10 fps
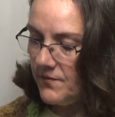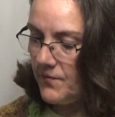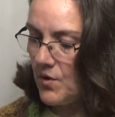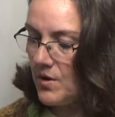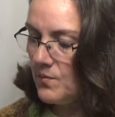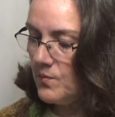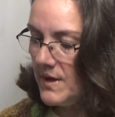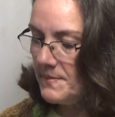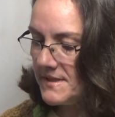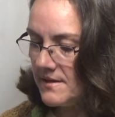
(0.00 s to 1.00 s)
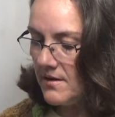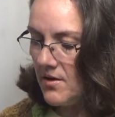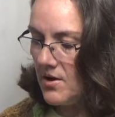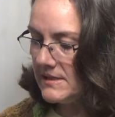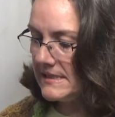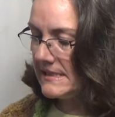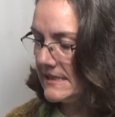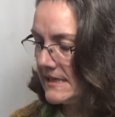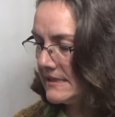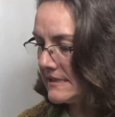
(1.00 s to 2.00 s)
for whips on
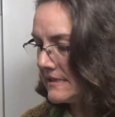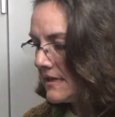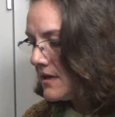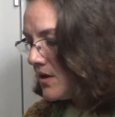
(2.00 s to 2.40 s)
sticks,